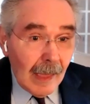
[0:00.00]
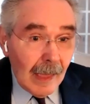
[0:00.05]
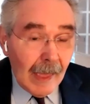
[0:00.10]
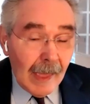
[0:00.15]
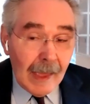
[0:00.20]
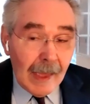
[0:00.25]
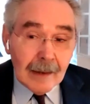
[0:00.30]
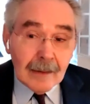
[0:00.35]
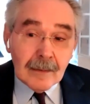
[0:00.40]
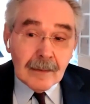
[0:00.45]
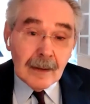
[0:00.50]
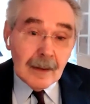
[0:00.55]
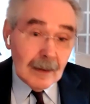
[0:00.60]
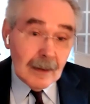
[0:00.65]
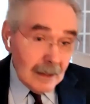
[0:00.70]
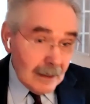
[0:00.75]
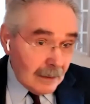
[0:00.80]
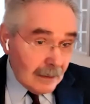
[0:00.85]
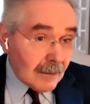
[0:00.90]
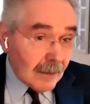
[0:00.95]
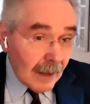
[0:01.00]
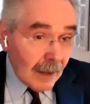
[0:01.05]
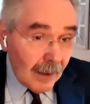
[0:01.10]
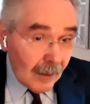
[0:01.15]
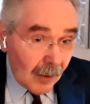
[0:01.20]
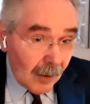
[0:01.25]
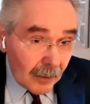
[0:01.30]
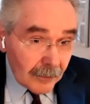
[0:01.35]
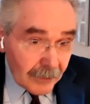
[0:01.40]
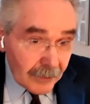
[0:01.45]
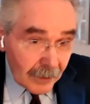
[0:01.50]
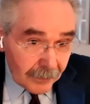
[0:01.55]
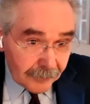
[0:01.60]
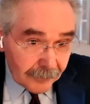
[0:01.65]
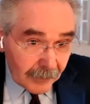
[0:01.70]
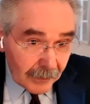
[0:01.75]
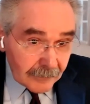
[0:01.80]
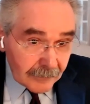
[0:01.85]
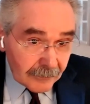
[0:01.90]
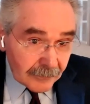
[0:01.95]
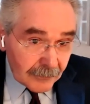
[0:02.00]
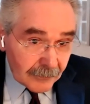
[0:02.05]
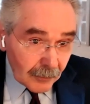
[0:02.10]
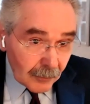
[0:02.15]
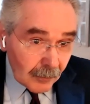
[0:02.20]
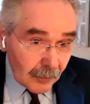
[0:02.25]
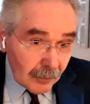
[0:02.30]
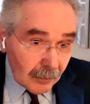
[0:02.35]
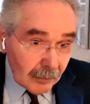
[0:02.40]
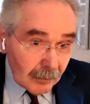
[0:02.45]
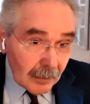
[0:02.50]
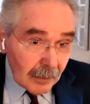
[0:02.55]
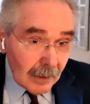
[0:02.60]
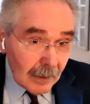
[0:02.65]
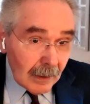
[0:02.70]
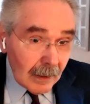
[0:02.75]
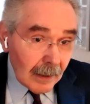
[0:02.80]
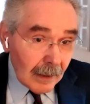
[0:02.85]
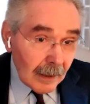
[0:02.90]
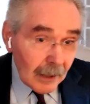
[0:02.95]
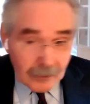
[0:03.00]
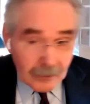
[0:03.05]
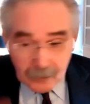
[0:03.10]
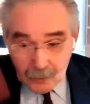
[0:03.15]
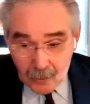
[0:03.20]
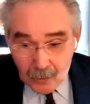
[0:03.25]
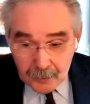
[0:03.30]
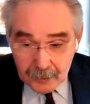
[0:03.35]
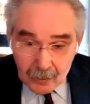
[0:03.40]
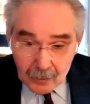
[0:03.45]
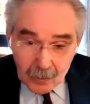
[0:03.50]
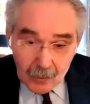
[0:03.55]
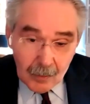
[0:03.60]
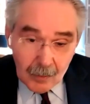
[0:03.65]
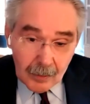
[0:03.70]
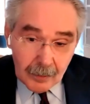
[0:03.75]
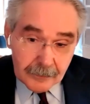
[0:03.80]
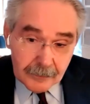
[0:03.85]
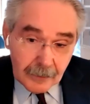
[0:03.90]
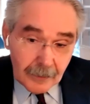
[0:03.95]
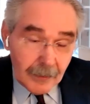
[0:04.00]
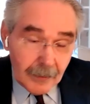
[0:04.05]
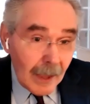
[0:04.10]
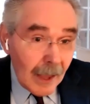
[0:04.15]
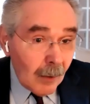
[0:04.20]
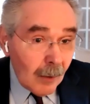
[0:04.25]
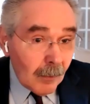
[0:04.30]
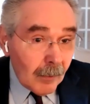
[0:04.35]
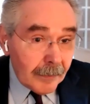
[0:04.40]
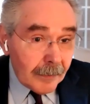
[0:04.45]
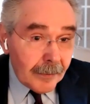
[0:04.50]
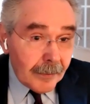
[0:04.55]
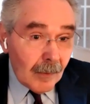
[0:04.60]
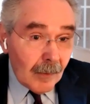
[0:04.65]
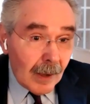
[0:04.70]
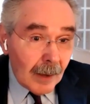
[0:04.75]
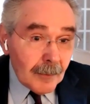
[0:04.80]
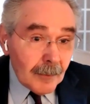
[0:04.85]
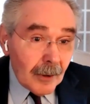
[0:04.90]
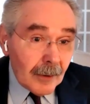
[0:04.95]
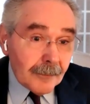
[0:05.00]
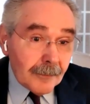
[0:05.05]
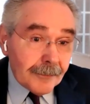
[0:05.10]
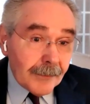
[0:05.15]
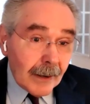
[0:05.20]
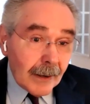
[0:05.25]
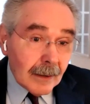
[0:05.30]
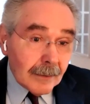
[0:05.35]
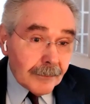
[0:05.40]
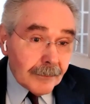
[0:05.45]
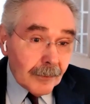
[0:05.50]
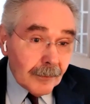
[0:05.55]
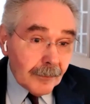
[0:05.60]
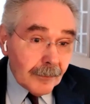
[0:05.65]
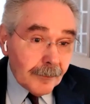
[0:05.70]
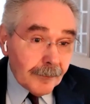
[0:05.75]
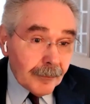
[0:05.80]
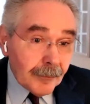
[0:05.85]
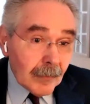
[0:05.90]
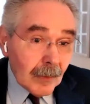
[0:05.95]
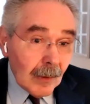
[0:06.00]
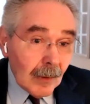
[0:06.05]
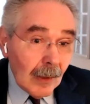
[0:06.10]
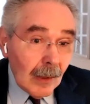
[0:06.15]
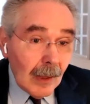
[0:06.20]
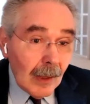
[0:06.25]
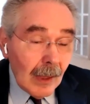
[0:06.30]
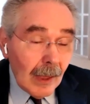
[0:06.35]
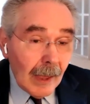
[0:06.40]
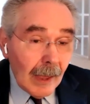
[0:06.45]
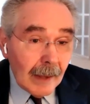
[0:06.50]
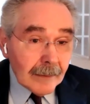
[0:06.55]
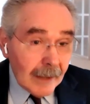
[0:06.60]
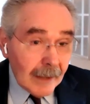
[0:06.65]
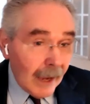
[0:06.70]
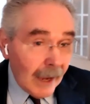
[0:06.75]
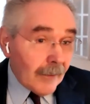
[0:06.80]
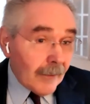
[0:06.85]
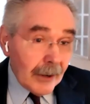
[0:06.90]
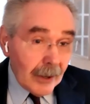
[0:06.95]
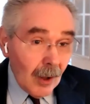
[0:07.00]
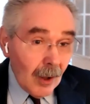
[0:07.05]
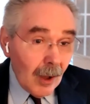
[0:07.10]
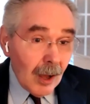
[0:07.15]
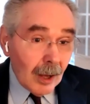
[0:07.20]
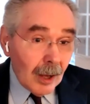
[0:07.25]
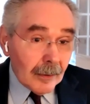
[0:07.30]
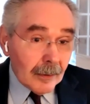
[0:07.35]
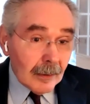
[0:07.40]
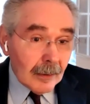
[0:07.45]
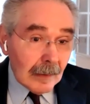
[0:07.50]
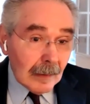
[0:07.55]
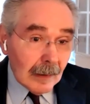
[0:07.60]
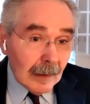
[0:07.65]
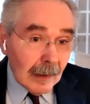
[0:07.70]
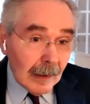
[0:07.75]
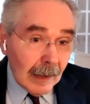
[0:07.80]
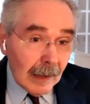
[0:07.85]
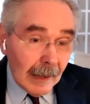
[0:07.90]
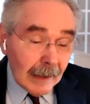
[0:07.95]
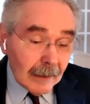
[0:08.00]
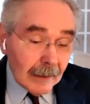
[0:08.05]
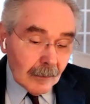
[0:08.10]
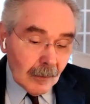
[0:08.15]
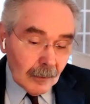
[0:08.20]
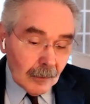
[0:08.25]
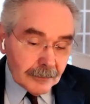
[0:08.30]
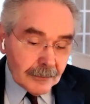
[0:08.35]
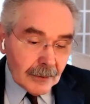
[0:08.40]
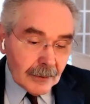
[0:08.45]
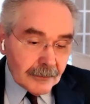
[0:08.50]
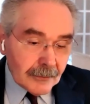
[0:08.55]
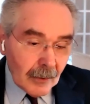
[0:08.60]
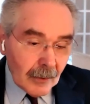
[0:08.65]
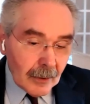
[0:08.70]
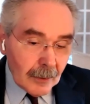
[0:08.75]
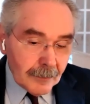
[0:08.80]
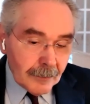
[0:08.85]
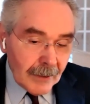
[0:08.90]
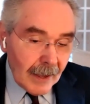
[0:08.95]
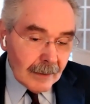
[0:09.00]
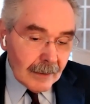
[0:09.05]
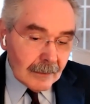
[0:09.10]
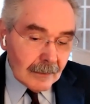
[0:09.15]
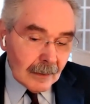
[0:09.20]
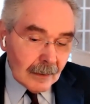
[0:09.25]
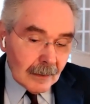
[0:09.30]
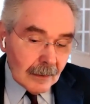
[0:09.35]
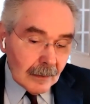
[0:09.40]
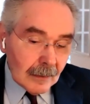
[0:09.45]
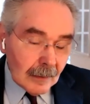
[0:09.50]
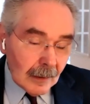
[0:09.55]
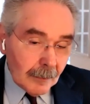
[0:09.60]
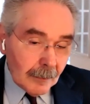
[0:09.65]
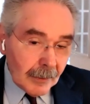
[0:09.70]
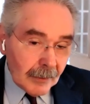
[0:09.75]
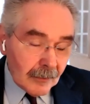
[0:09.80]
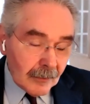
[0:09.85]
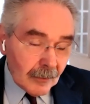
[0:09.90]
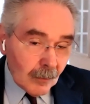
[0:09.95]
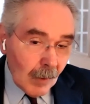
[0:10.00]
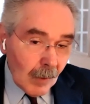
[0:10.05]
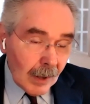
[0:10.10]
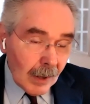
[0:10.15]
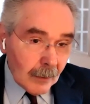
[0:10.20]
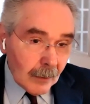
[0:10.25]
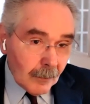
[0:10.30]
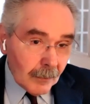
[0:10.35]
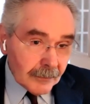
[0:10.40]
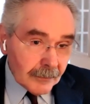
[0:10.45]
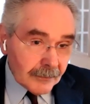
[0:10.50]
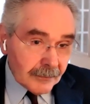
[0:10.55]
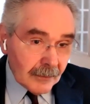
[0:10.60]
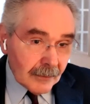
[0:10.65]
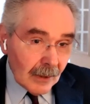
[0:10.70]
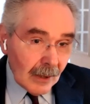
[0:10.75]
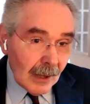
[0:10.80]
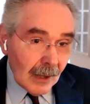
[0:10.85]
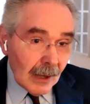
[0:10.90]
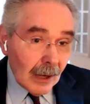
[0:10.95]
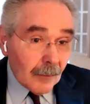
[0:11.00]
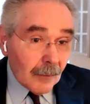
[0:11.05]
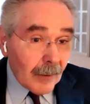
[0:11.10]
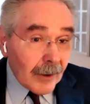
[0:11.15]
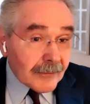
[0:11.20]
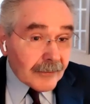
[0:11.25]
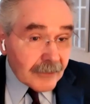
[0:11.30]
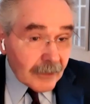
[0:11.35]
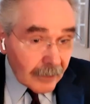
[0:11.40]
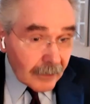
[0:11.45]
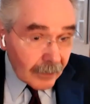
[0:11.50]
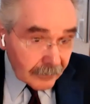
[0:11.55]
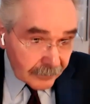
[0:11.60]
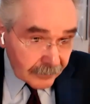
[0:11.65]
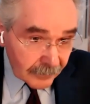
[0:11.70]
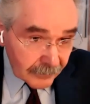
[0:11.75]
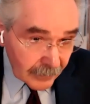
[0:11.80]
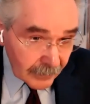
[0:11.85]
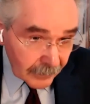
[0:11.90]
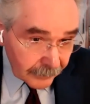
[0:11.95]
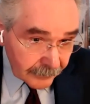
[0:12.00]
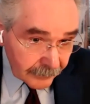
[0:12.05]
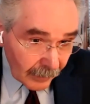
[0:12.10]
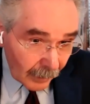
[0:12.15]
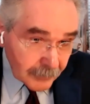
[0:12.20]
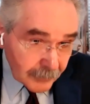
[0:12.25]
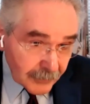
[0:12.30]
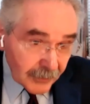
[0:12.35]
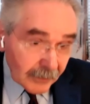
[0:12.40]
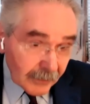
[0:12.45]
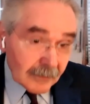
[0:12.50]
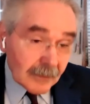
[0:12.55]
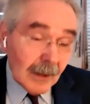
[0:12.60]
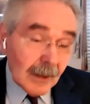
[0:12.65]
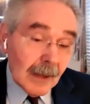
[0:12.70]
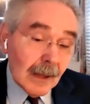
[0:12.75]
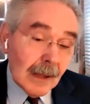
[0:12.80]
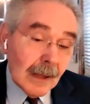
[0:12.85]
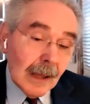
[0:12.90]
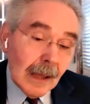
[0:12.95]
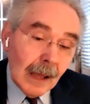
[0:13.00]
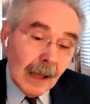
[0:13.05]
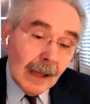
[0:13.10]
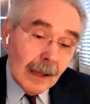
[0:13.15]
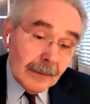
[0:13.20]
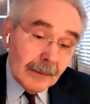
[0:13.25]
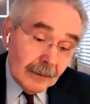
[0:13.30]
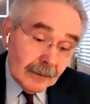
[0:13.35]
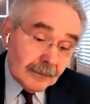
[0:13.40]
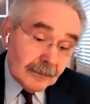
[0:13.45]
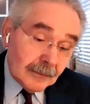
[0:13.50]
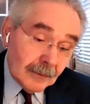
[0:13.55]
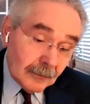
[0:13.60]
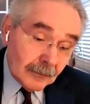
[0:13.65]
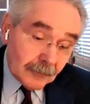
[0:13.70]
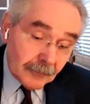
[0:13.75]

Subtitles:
And he got death threats too, ignored it all, said, the hell with you, I'm not afraid of you, and carried on. And of course, they shot him dead, and Bindranwali was arrested as the chief subject, an